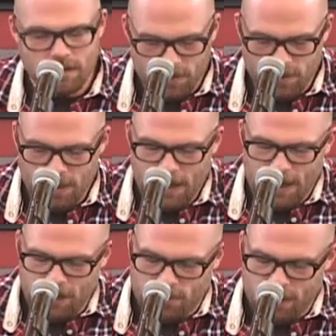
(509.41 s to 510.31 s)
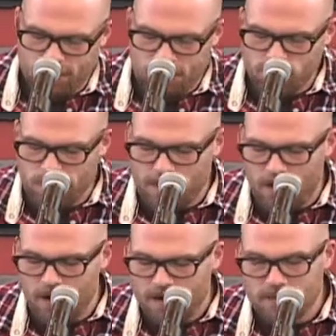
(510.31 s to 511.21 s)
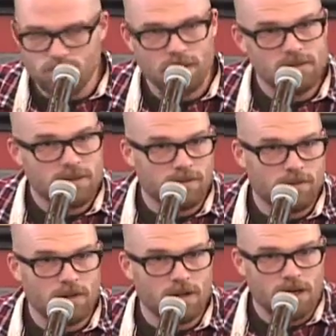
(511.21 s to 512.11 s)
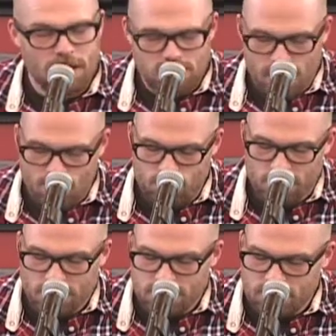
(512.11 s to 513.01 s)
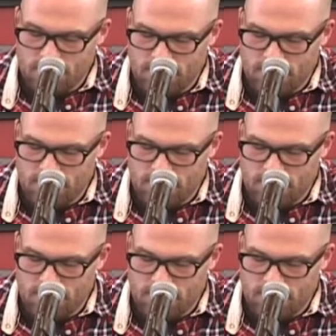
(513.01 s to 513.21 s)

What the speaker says: Year and Traveling Through the Dark, as well as several chapbooks.